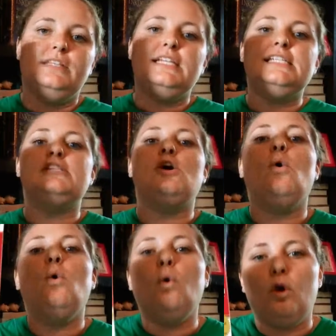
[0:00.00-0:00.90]
This is
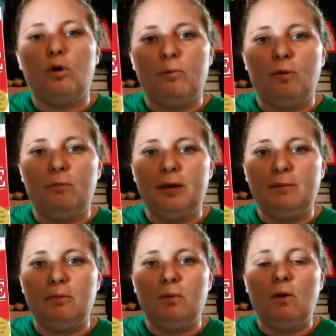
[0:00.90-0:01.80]
horrible,
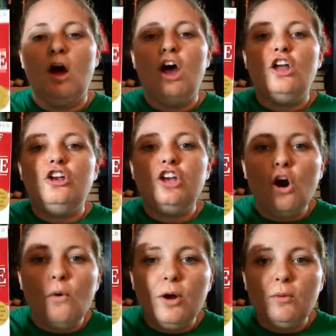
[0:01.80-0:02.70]
people.
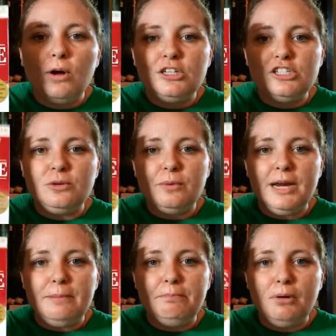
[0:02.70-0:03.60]
No one wants to
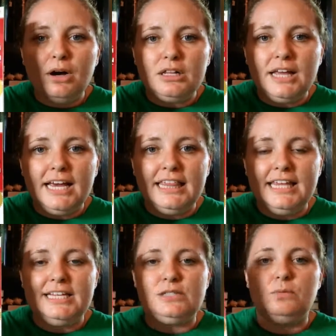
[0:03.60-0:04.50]
read a book like
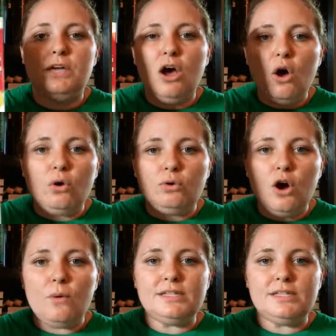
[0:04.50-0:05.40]
this. We all
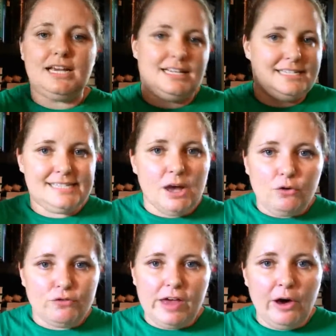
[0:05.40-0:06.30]
know it's like a
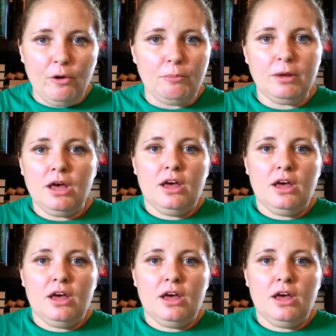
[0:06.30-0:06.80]
self-help